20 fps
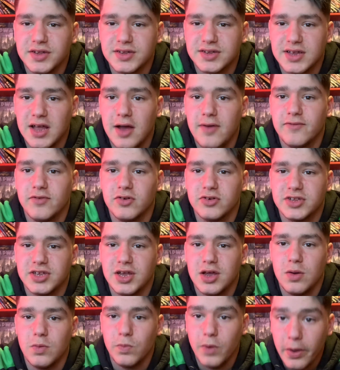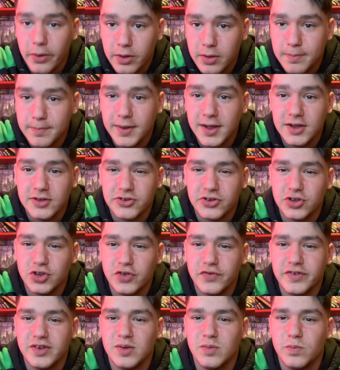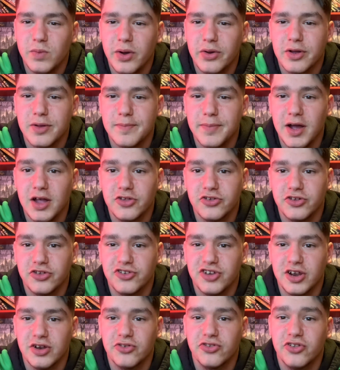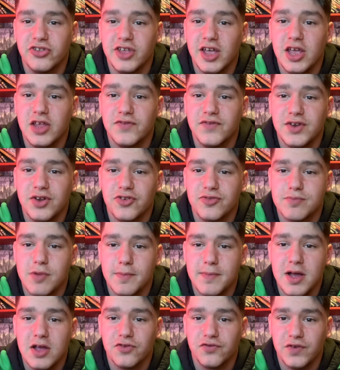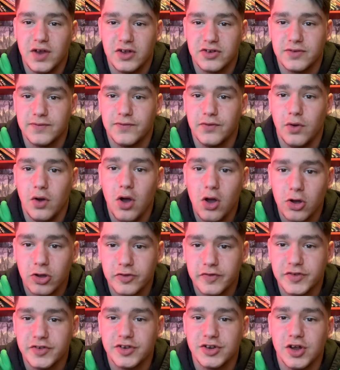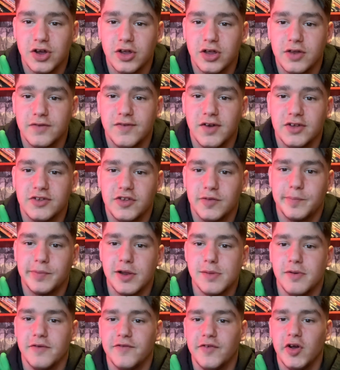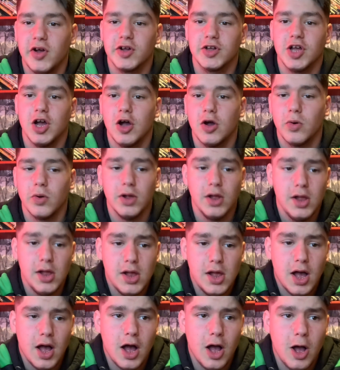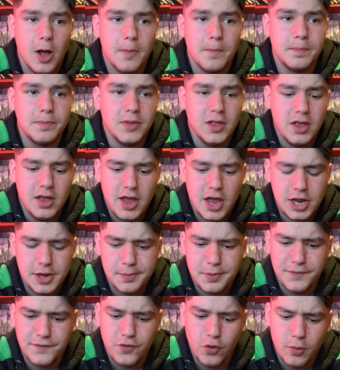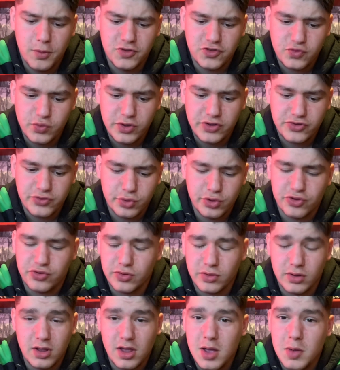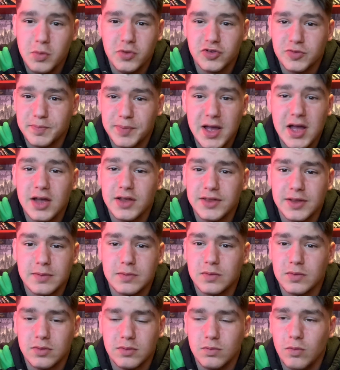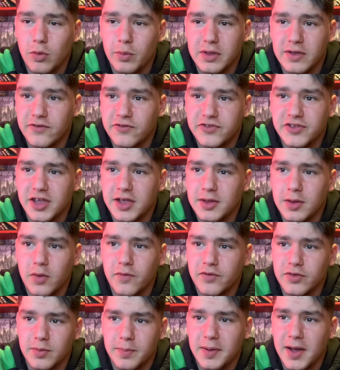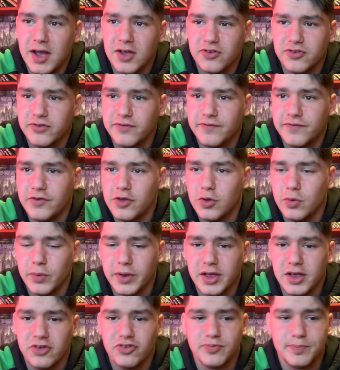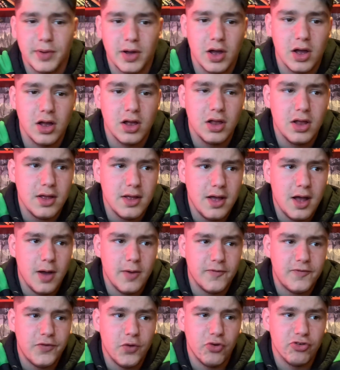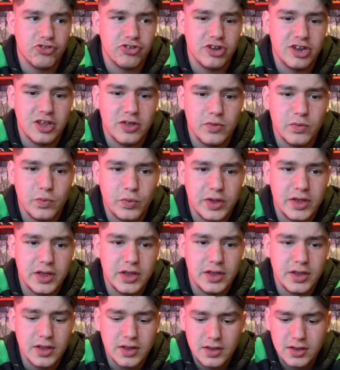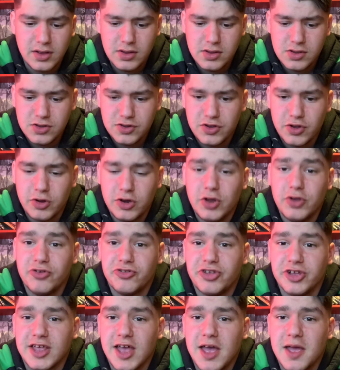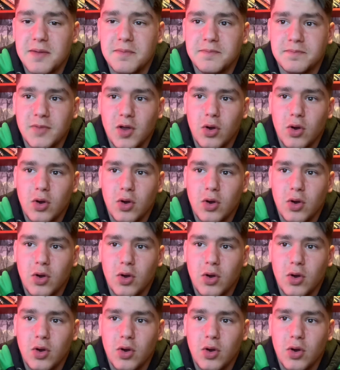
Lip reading: Cam Vlogs here. Welcome back to a new video and welcome back to the channel. Today's video is my match reaction for Oxford United versus Plymouth Argyle. In the performance, which was, it was better than what we've seen over the past few weeks, but unfortunately we do lose the game.